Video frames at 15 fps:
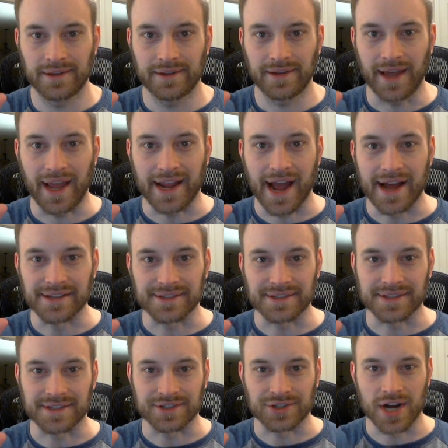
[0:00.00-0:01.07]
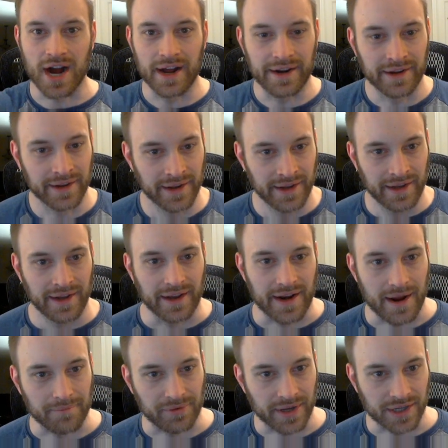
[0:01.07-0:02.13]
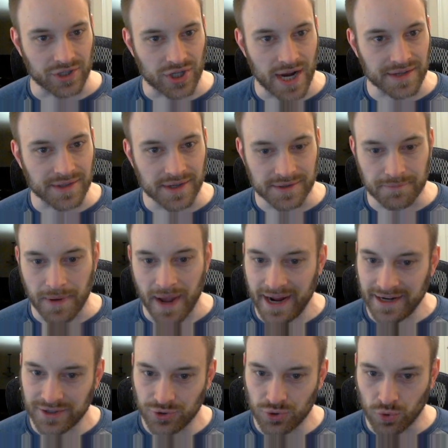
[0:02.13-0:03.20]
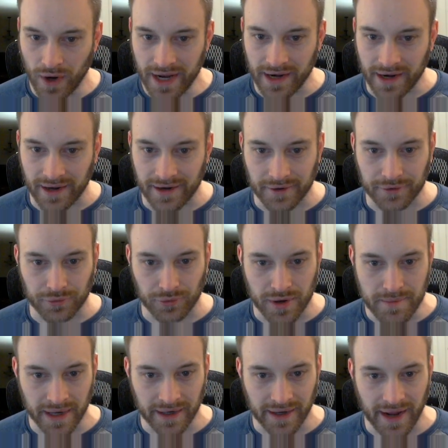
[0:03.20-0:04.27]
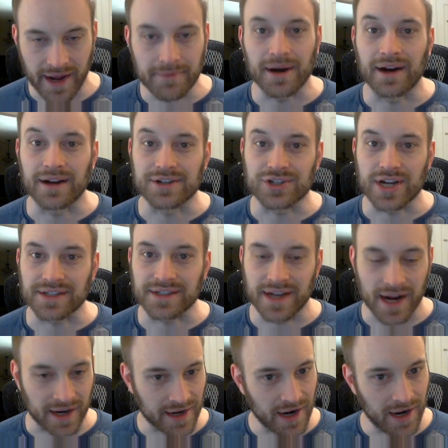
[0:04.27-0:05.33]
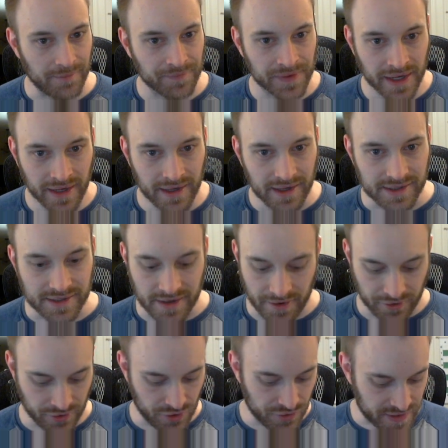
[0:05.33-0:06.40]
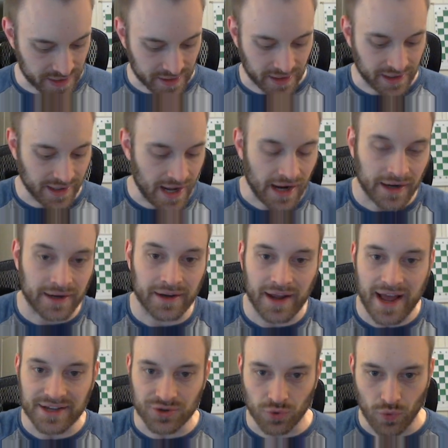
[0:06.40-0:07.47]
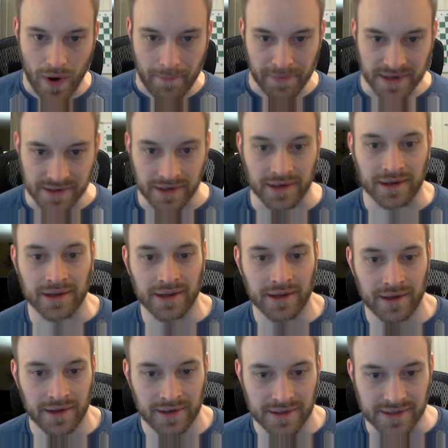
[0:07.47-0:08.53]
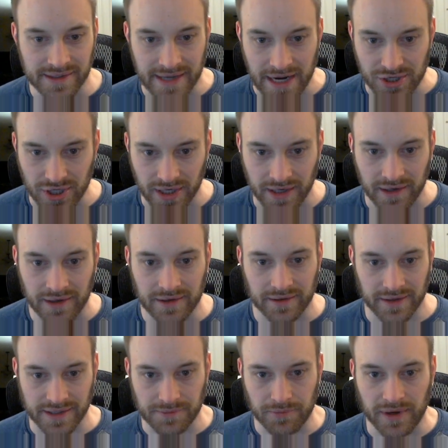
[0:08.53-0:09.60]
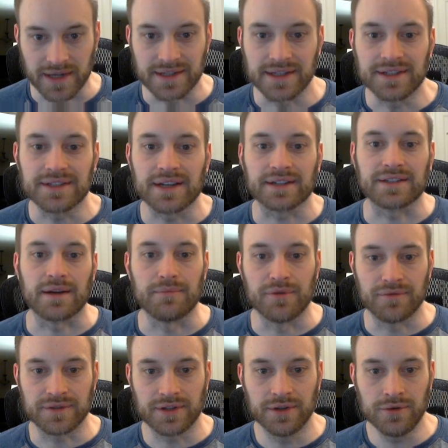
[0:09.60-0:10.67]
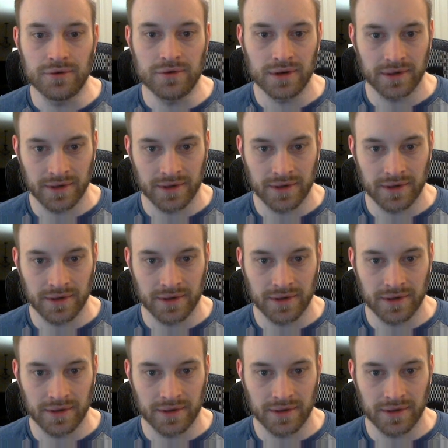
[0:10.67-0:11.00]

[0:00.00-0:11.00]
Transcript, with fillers: Hey guys, this is John, and I'm playing Chess is Pay to Win in a three-minute game on chess dot com. It's another Using the Clock as a Weapon session. Let's play d six on move two.